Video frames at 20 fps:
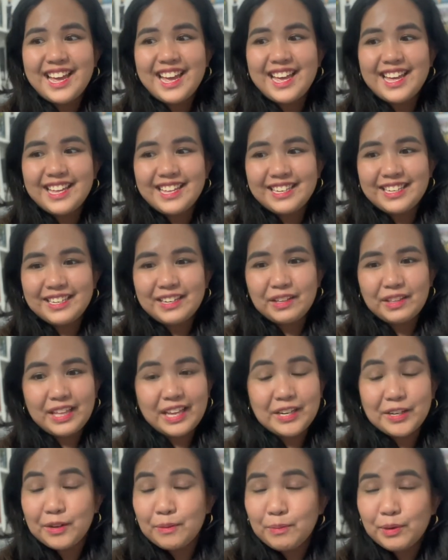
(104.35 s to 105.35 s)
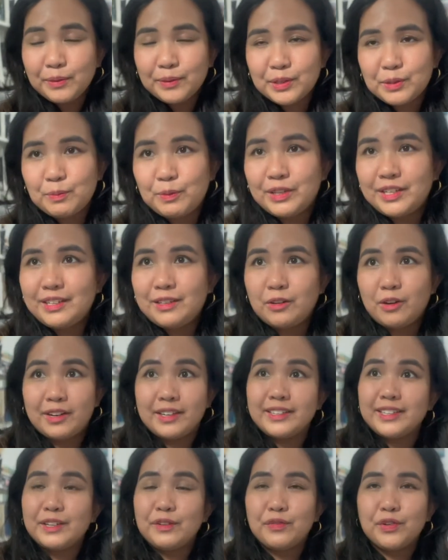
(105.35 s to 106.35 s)
And that number was pretty
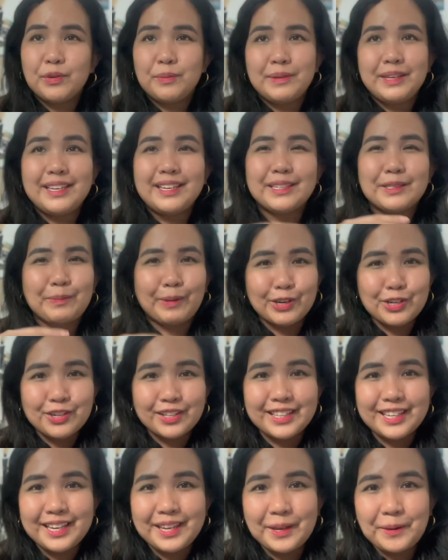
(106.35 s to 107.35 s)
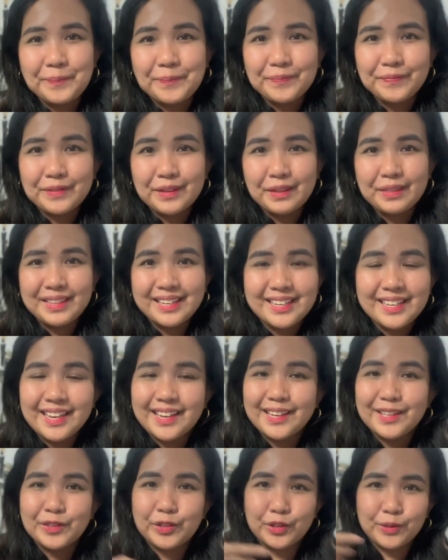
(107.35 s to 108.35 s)
daunting for me, especially
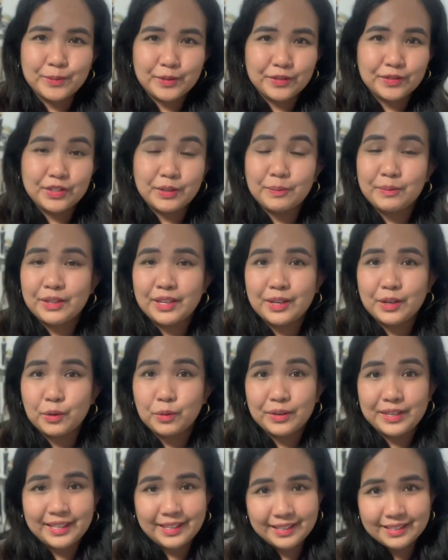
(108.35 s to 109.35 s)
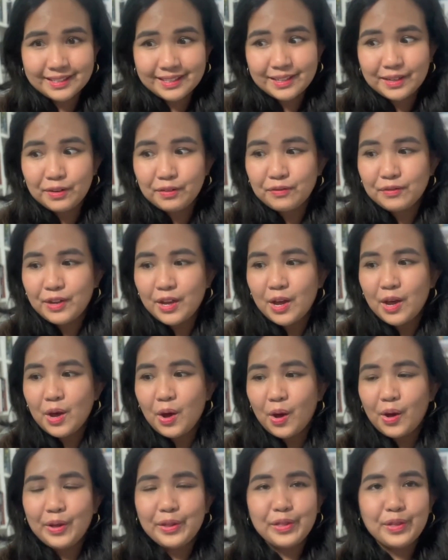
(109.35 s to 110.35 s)
thinking in terms of something cohesive.
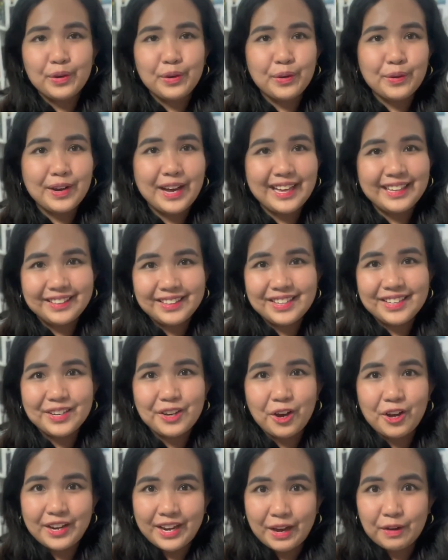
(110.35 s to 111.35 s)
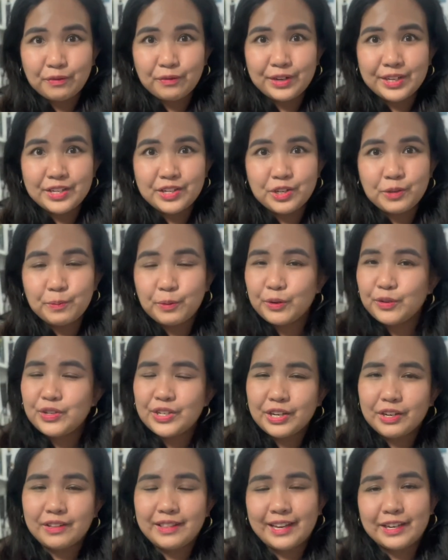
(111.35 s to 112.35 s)
Although I think on average,
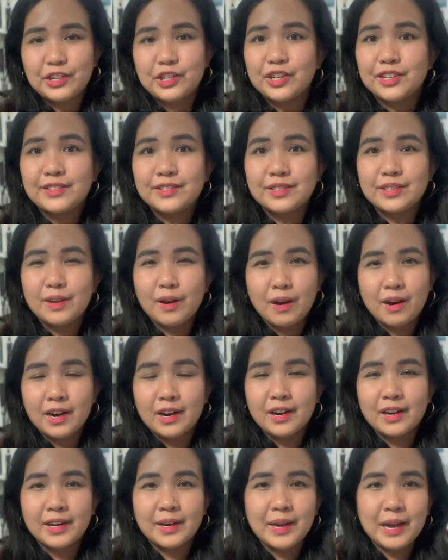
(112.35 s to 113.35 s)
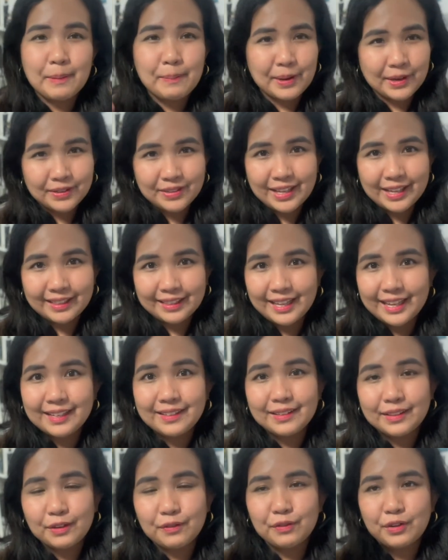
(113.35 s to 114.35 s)
poetry collections are about that
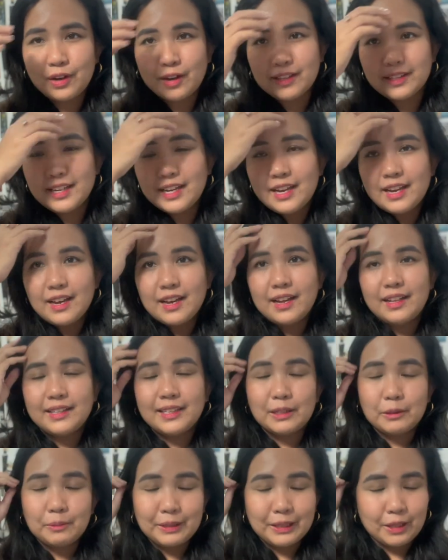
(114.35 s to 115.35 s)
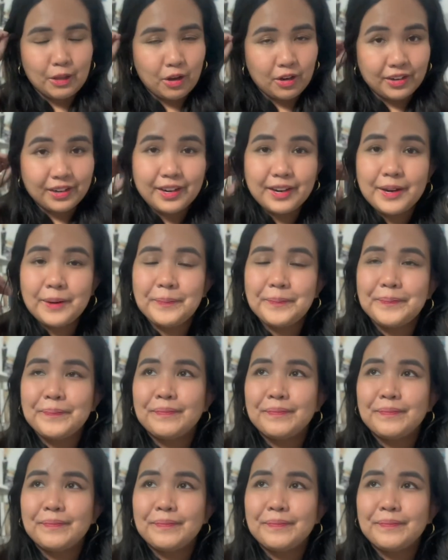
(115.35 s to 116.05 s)
length, if not a little bit longer.